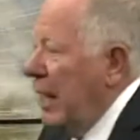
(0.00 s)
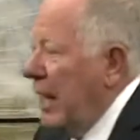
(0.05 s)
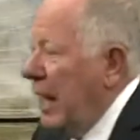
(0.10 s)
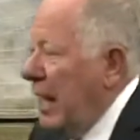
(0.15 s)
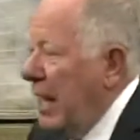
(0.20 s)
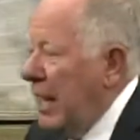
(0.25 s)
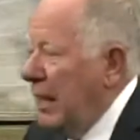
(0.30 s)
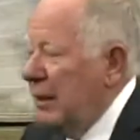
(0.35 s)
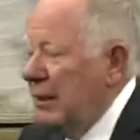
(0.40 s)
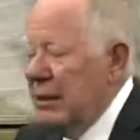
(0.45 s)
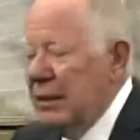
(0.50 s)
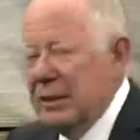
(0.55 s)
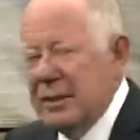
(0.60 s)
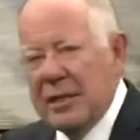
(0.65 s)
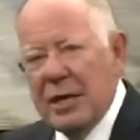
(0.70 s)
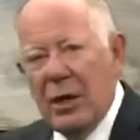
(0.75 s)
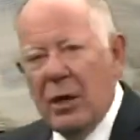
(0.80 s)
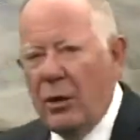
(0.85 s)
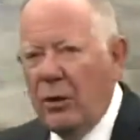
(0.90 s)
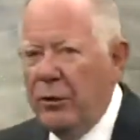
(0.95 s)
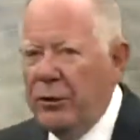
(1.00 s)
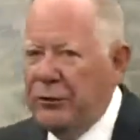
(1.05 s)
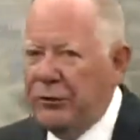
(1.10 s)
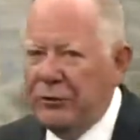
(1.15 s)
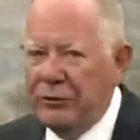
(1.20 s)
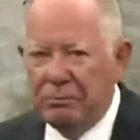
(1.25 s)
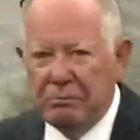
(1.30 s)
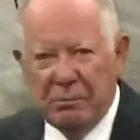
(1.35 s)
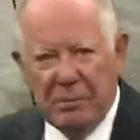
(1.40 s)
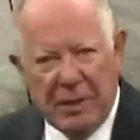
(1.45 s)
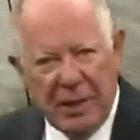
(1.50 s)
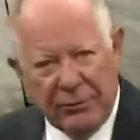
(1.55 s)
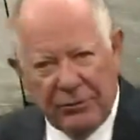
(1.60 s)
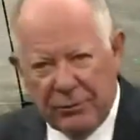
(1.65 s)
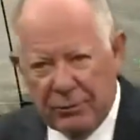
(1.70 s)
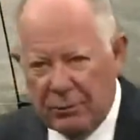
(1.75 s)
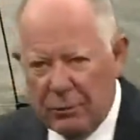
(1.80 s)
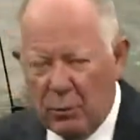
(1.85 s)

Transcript: And until this gets,